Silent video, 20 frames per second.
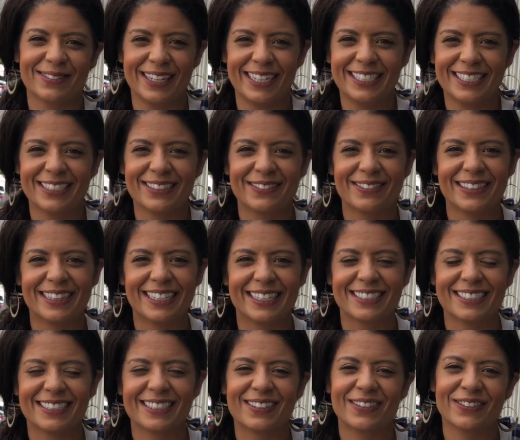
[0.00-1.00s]
Rachel, but
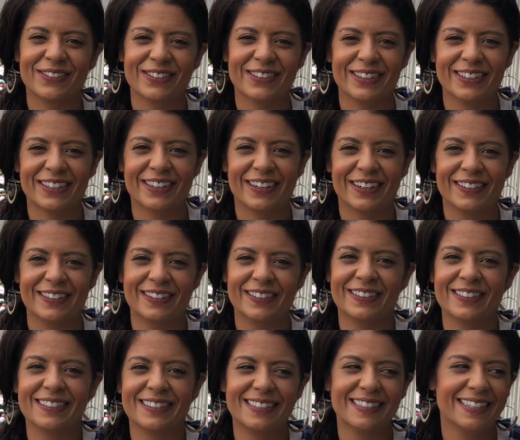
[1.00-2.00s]
there's a girl in the
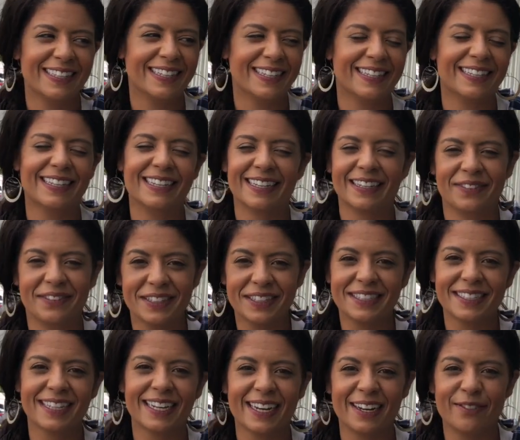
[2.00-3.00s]
gardens. If it
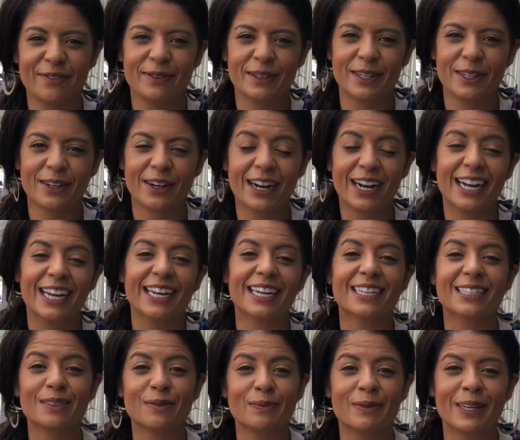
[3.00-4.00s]
looks like I've been crying,
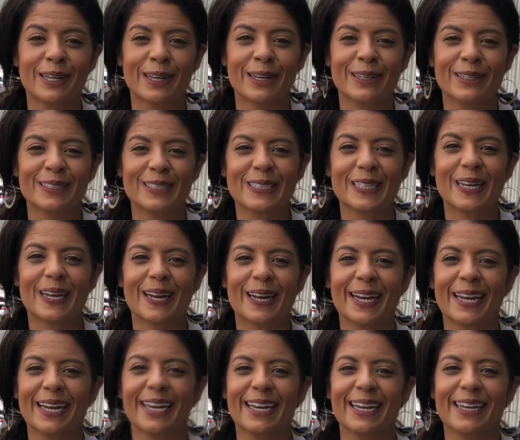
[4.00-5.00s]
it's because
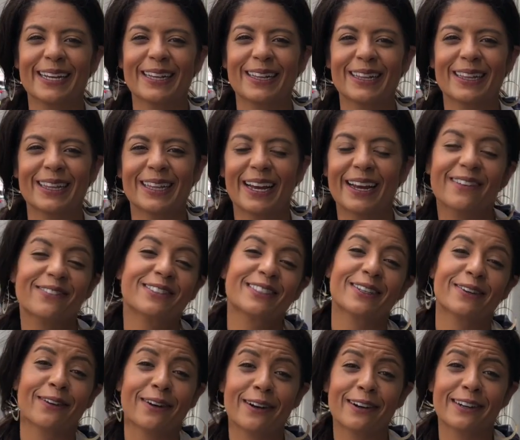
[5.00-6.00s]
I laugh
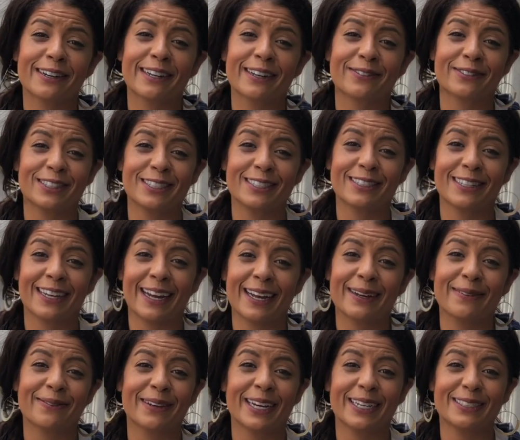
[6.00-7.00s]
so hard every
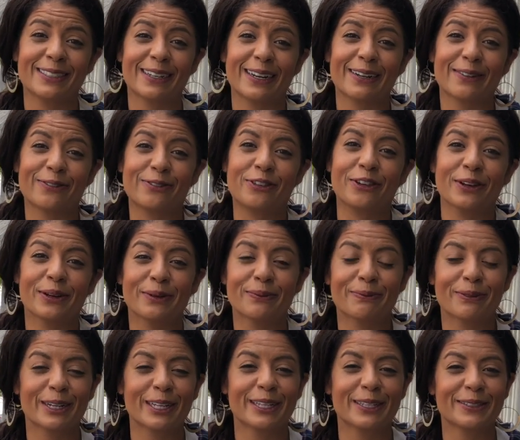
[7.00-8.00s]
time I try to film
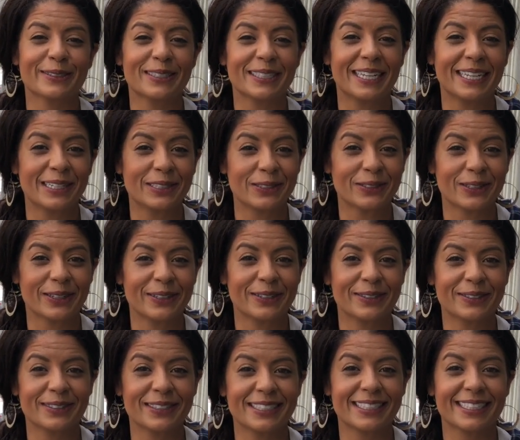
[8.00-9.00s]
one of those
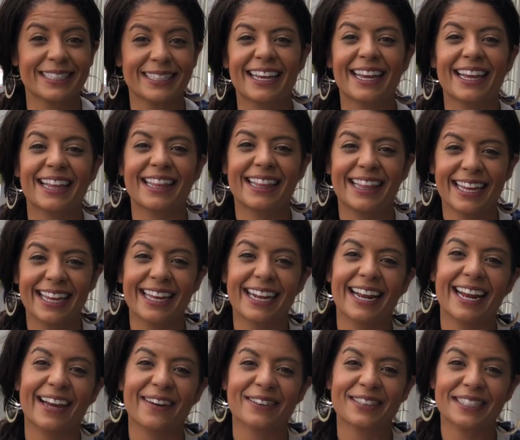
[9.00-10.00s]
intros that
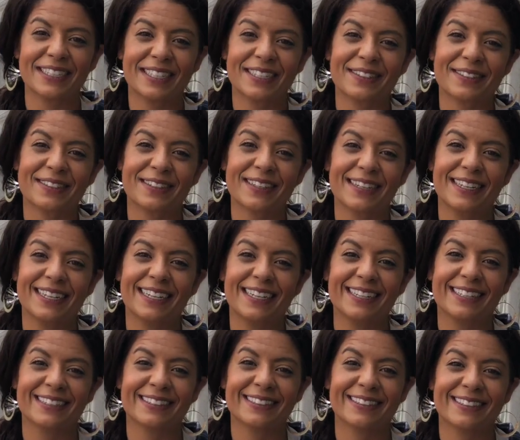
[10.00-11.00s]
I was literally
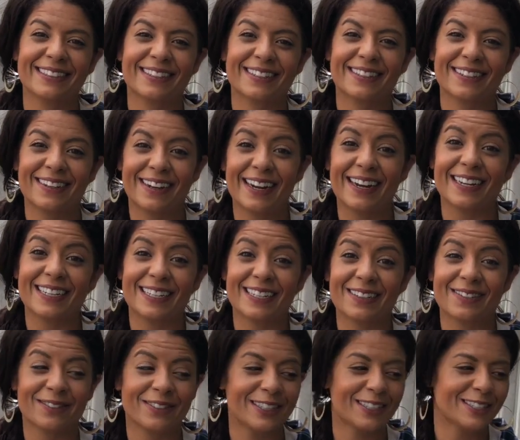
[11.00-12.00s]
crying
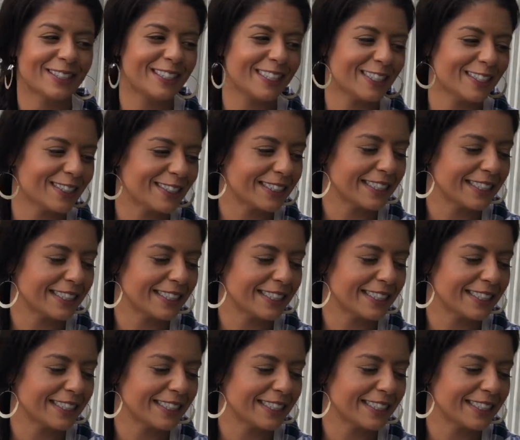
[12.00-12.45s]
real tears.